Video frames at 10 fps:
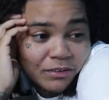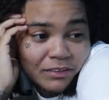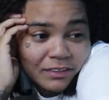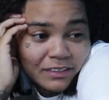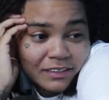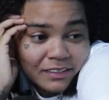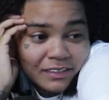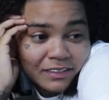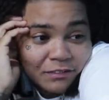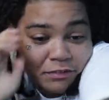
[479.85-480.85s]
That's
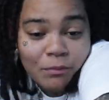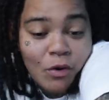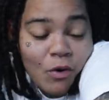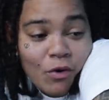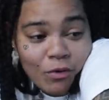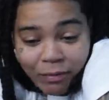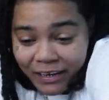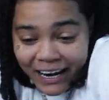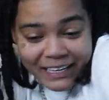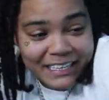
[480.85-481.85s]
crazy. From who? But
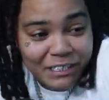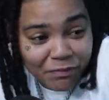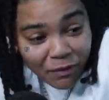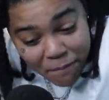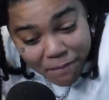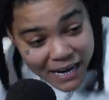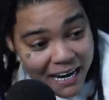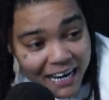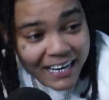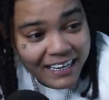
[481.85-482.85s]
like yeah. this from
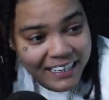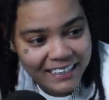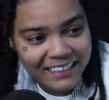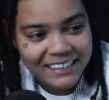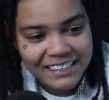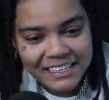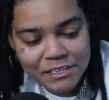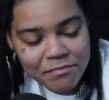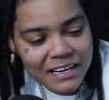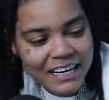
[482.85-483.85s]
Without me. the machine. This is
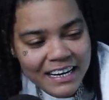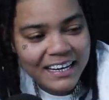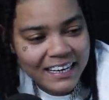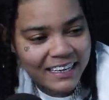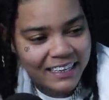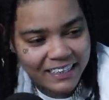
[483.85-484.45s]
me. It's you and